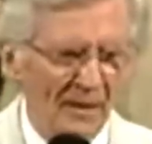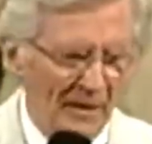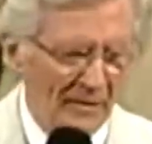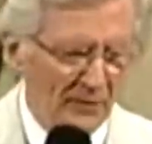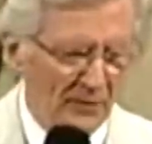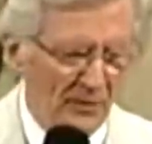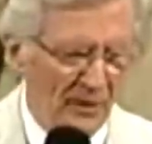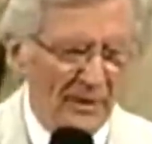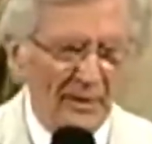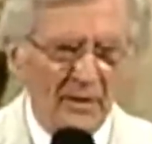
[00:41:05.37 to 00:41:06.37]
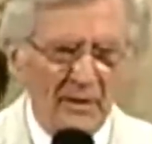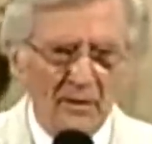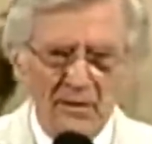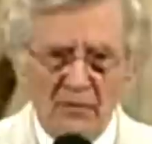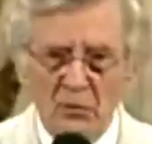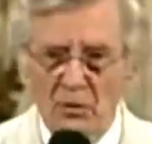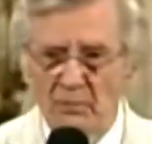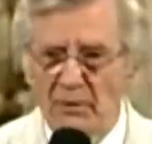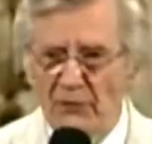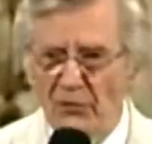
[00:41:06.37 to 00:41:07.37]
Hallelujah. Now you
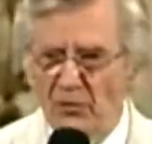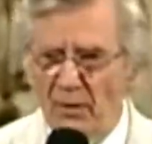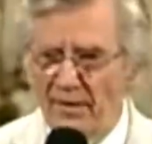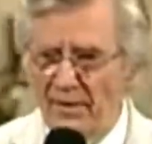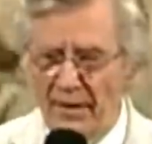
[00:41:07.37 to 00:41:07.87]
can be free right